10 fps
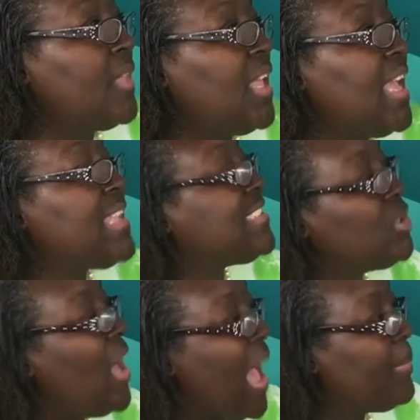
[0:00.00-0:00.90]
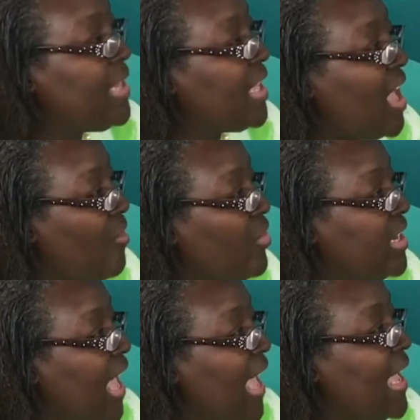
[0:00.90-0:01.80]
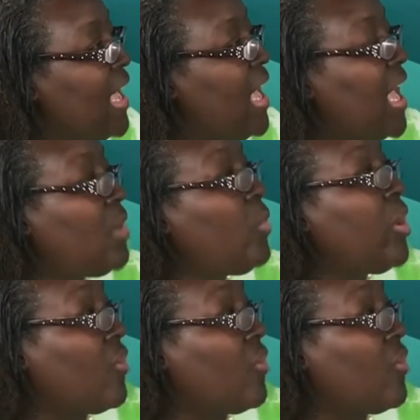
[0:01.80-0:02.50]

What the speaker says: it's still happening every day. And we are